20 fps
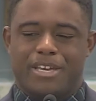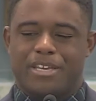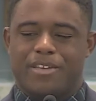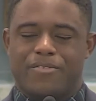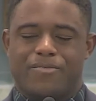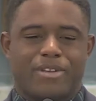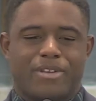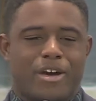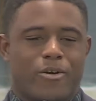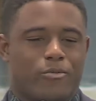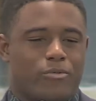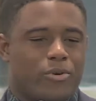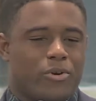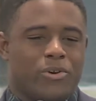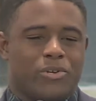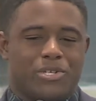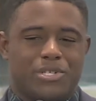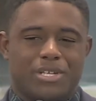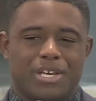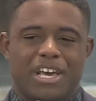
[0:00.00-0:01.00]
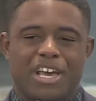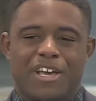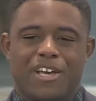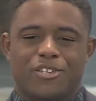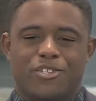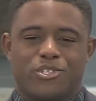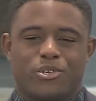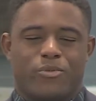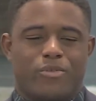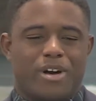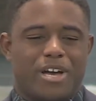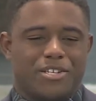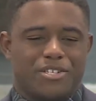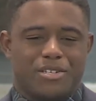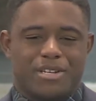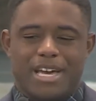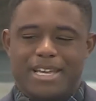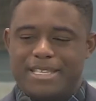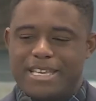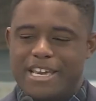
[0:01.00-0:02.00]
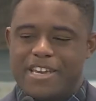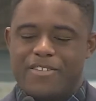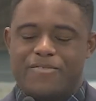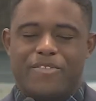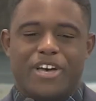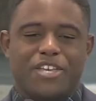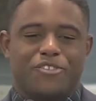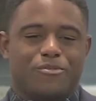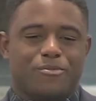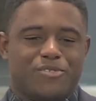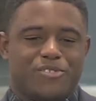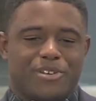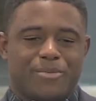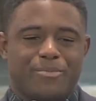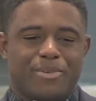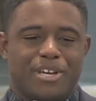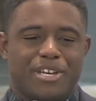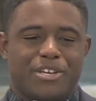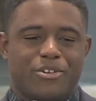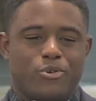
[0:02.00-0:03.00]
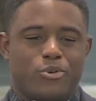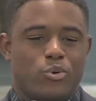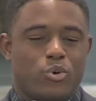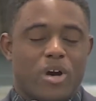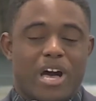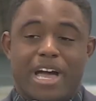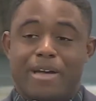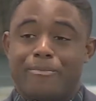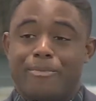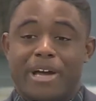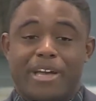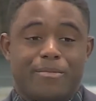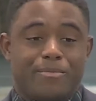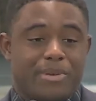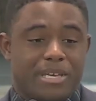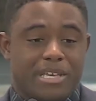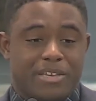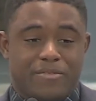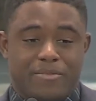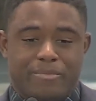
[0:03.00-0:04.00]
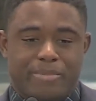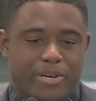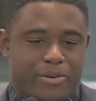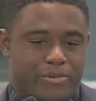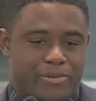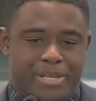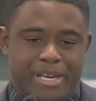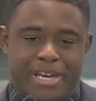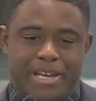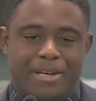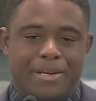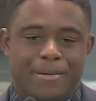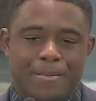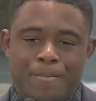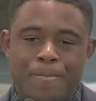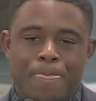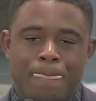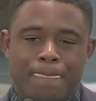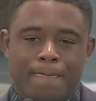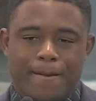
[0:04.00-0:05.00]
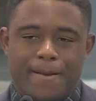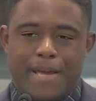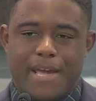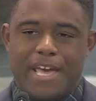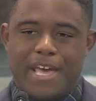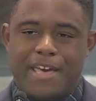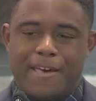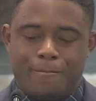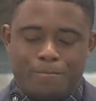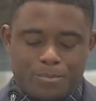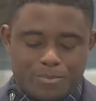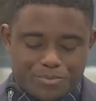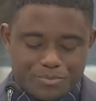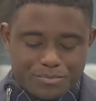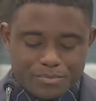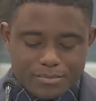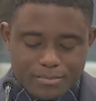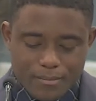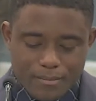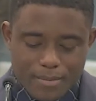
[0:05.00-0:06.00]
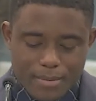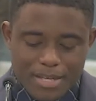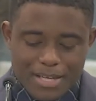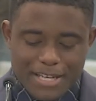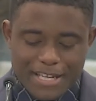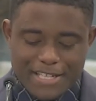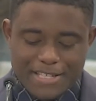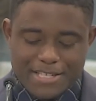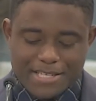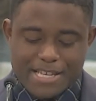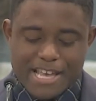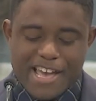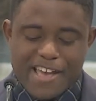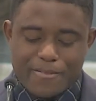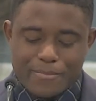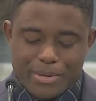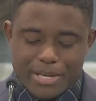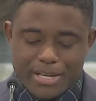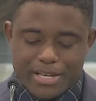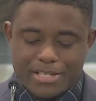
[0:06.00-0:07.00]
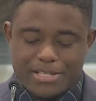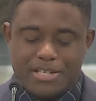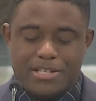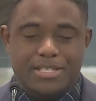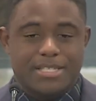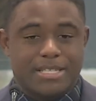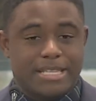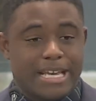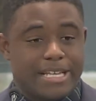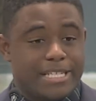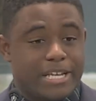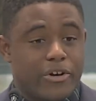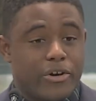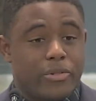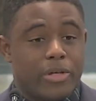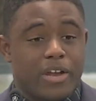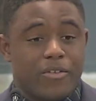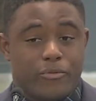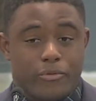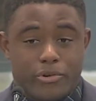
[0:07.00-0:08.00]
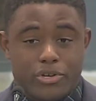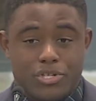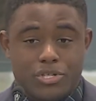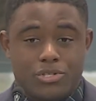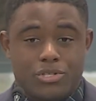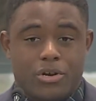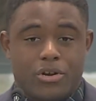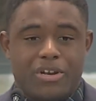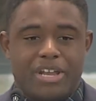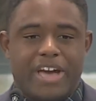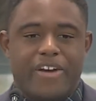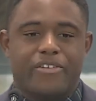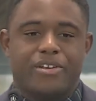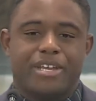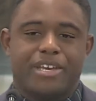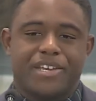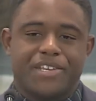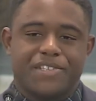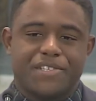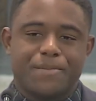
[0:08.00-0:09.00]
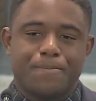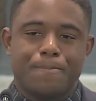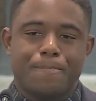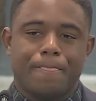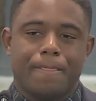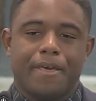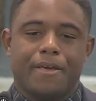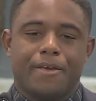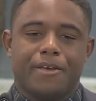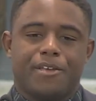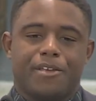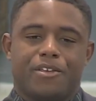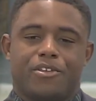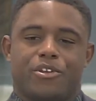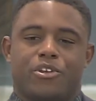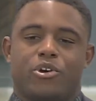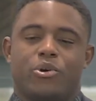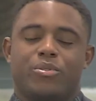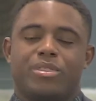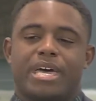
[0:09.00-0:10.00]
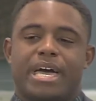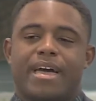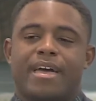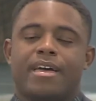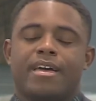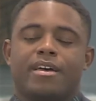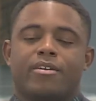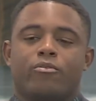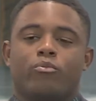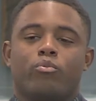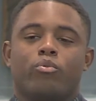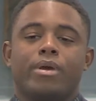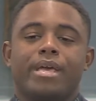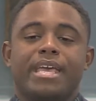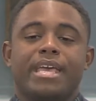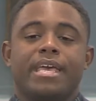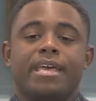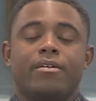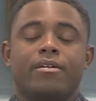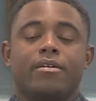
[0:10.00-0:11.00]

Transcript: if not worse. So why should I take advice from somebody who I might be even better than? And it's sad, because that's how a lot of Christians are nowadays, you know, that we're